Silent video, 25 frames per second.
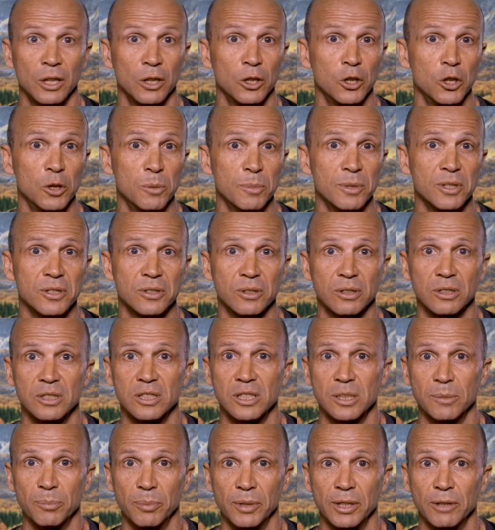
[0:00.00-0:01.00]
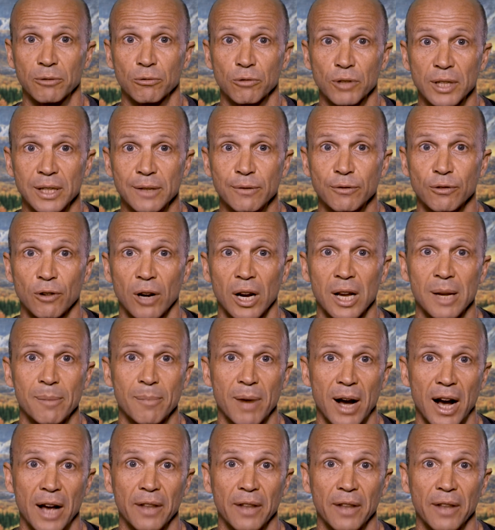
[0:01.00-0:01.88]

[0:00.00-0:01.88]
humans could simply reframe